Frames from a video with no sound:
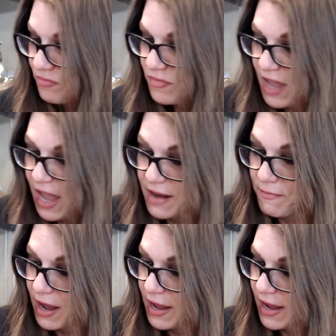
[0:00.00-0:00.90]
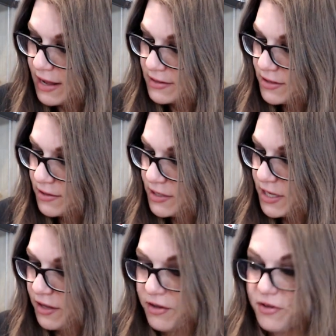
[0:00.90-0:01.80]
And my answer
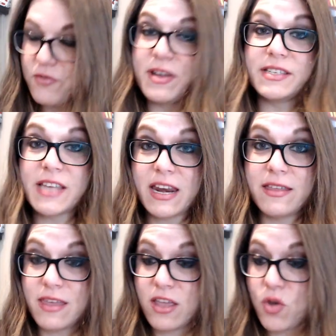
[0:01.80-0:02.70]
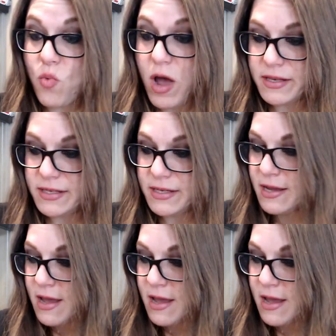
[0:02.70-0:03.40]
to you is anything you want.